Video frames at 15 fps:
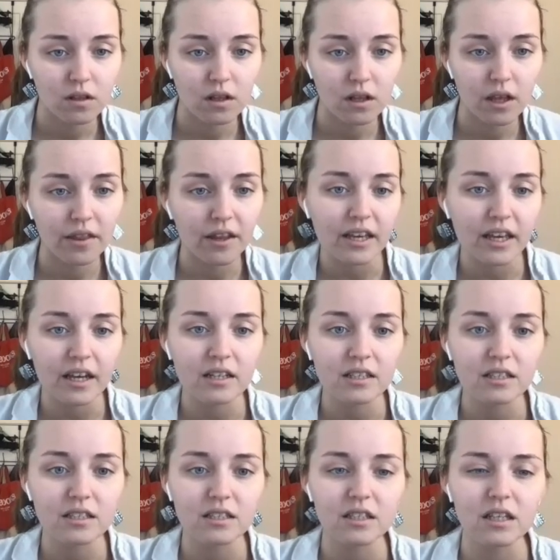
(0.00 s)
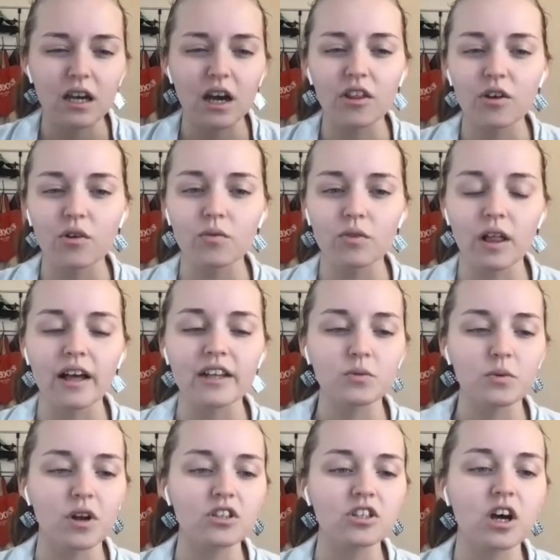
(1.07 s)
and then I guess the last
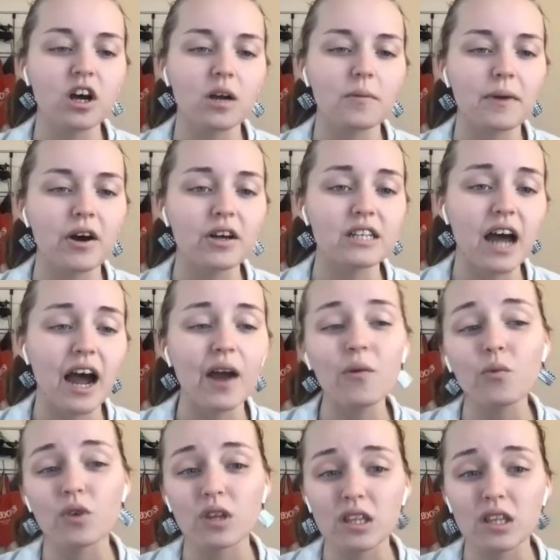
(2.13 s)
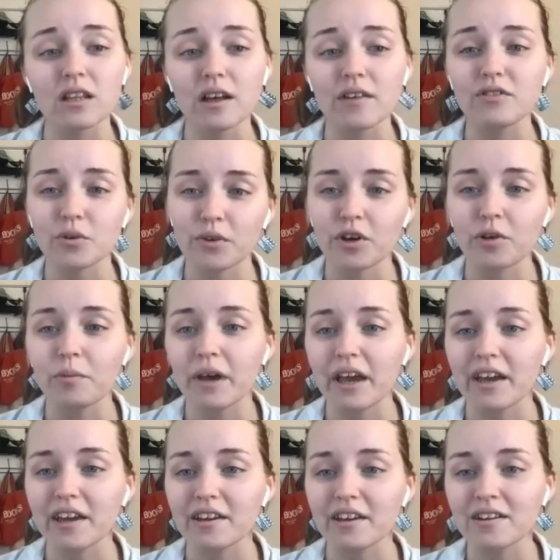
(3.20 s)
one I'll talk about is I really loved A Real
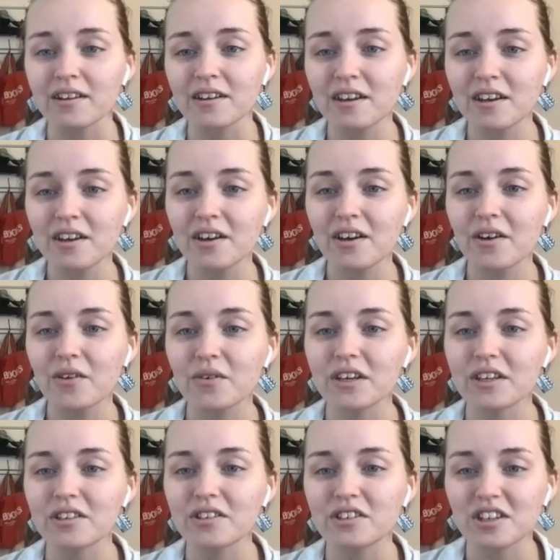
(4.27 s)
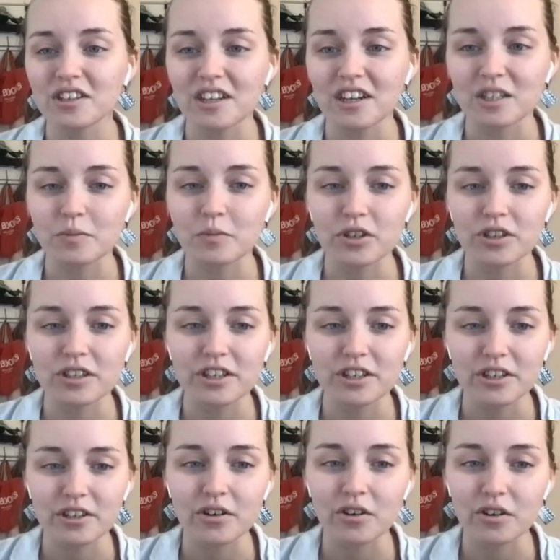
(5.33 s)
Pain with Jesse Eisenberg and
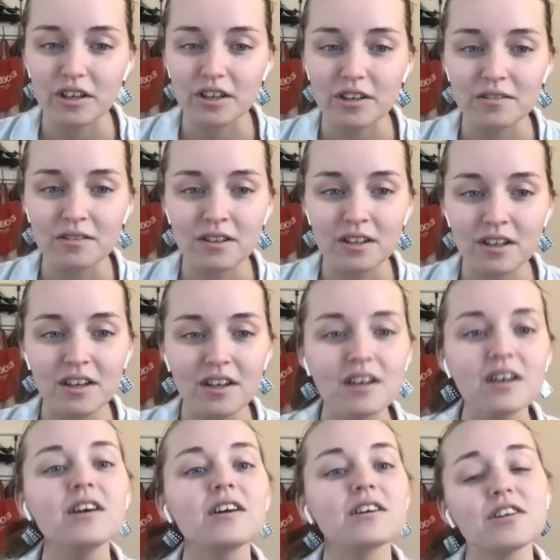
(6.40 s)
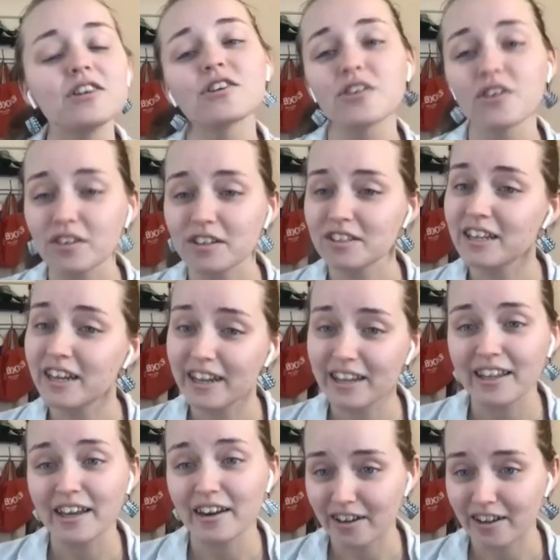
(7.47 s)
Kieran Culkin. Kieran Culkin's taken
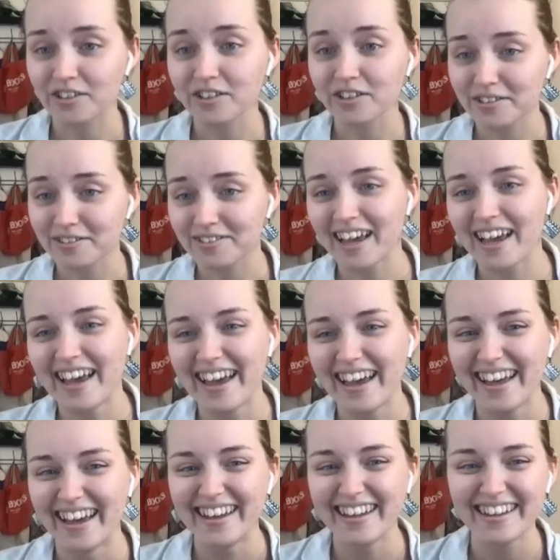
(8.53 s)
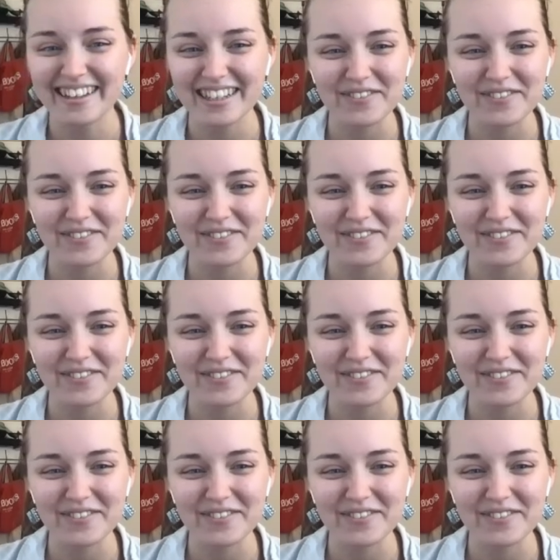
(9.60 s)
that Oscar, as